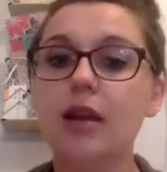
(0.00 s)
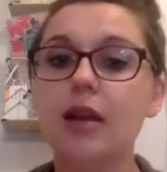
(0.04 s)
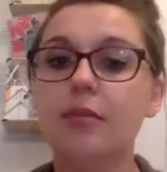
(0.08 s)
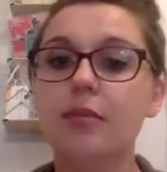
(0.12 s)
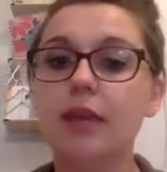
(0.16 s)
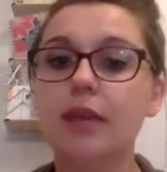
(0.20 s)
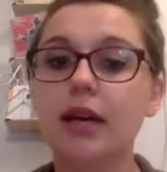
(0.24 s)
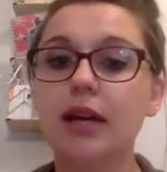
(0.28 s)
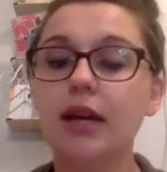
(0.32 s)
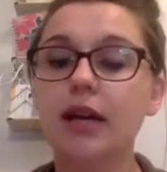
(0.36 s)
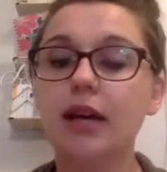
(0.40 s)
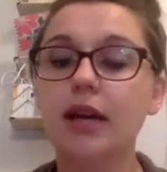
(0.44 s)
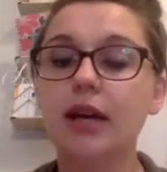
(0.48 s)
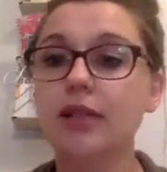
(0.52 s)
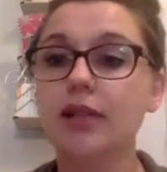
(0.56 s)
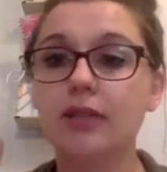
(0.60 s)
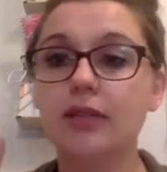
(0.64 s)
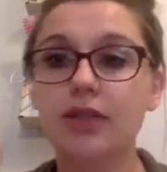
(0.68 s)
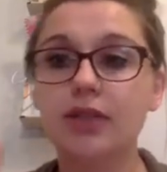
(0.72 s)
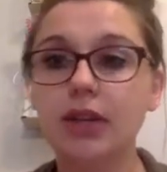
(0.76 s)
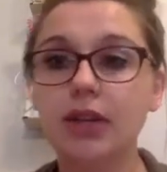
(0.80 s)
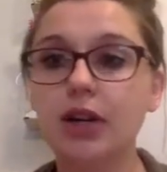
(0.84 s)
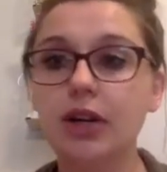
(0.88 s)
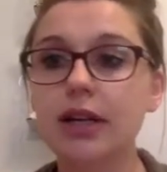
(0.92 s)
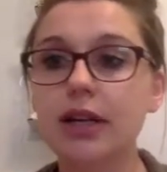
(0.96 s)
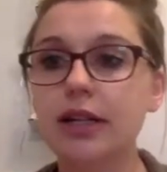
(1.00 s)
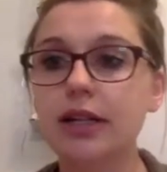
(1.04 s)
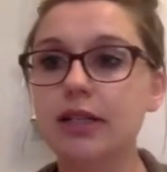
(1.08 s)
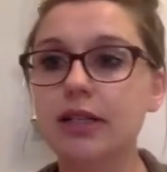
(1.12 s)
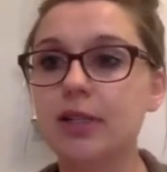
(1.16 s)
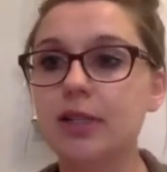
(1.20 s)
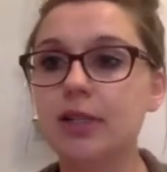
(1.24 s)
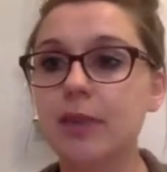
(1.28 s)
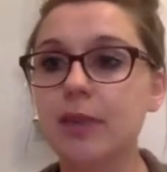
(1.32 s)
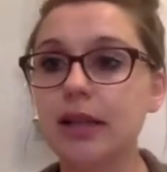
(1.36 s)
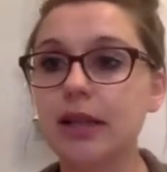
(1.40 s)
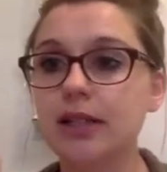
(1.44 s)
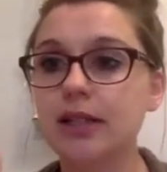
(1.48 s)
Because if they're going to
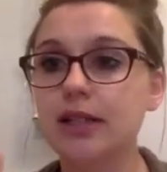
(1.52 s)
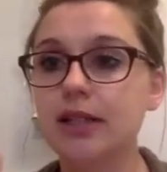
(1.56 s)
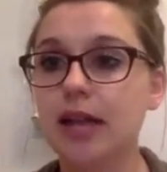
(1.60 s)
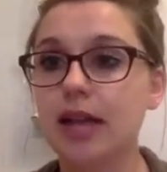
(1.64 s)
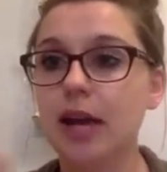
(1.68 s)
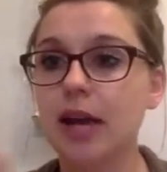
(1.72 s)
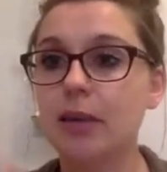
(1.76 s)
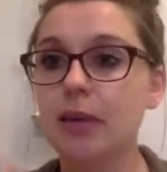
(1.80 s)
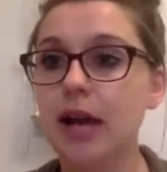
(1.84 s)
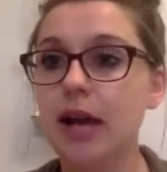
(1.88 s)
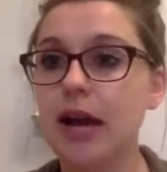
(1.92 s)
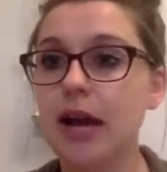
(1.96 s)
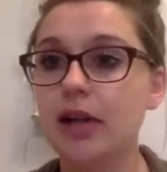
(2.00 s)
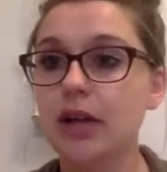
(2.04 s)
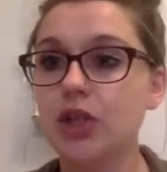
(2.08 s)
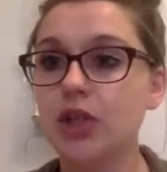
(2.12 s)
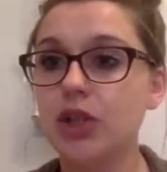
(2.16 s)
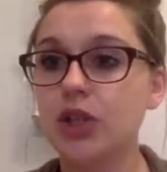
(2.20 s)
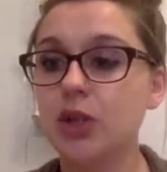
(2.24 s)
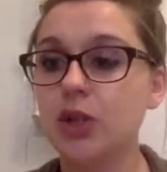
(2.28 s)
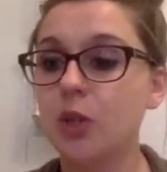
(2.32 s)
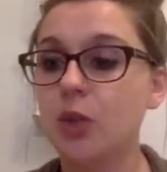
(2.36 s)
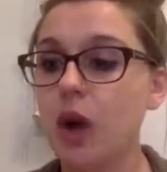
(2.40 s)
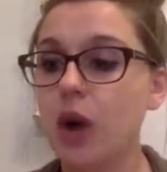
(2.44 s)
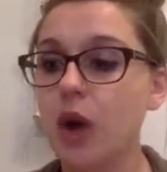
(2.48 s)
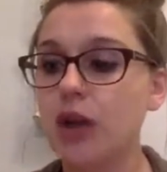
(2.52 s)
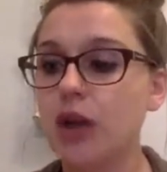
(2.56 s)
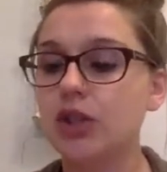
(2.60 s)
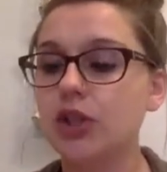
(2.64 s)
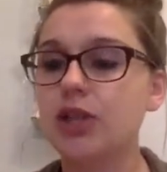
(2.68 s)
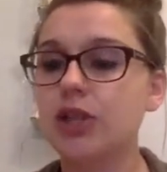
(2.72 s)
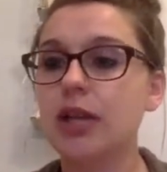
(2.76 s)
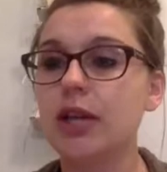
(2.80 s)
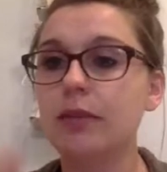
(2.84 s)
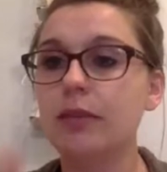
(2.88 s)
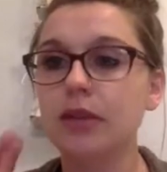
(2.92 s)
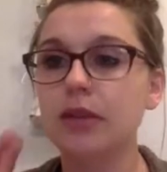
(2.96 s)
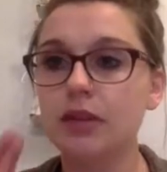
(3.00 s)
spend the time to actually watch
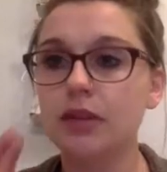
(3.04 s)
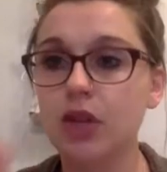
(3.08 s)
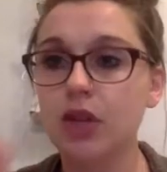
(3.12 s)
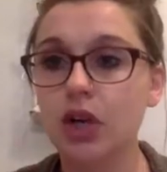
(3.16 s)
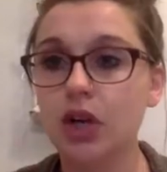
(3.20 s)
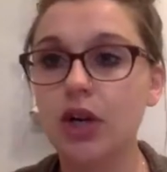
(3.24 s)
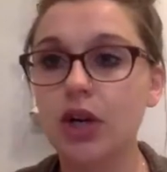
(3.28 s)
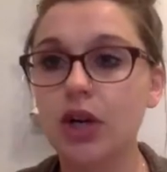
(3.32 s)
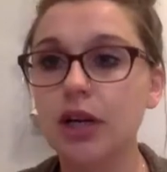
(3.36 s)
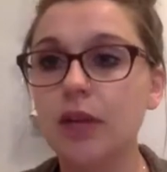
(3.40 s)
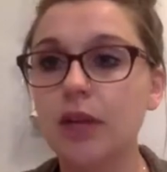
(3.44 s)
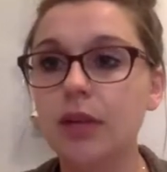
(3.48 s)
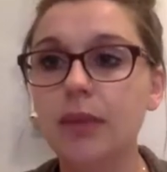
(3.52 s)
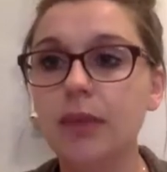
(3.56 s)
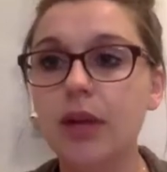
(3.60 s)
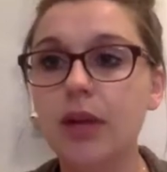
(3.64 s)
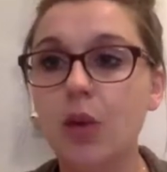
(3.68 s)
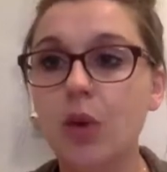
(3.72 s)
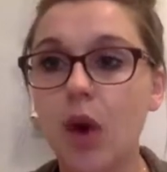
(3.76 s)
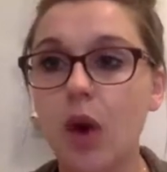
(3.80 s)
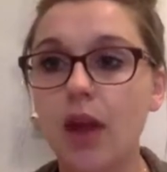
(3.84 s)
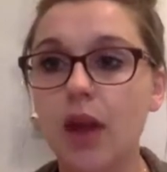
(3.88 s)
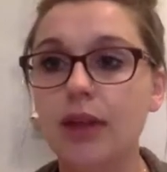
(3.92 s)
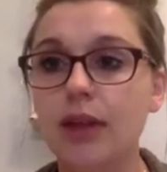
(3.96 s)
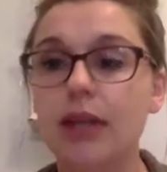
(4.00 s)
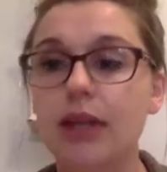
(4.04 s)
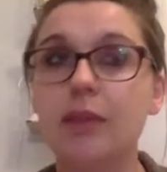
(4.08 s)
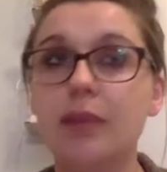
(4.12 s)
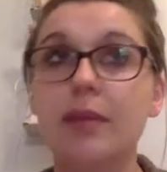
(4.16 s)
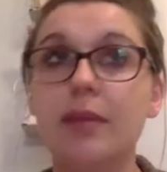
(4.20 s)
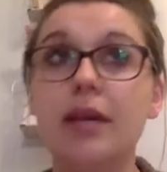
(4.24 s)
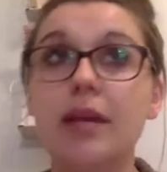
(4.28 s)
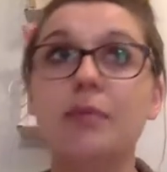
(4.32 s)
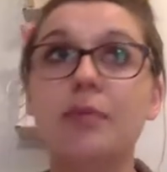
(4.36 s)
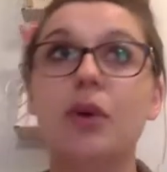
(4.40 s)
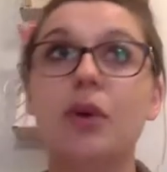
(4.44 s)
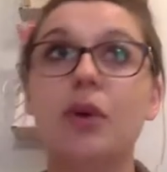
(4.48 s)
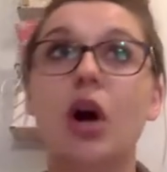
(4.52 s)
them, they're going to be quality
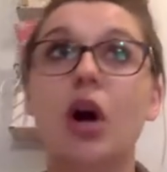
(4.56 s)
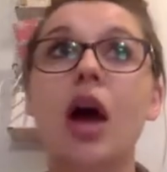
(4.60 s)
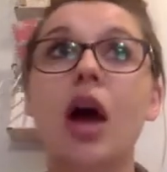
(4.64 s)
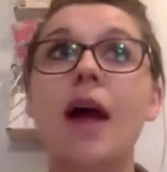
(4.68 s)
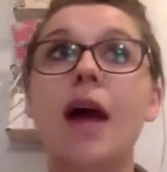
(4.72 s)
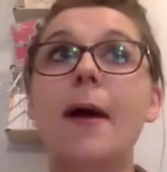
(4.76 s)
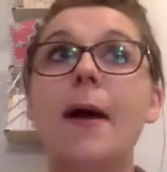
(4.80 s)
people.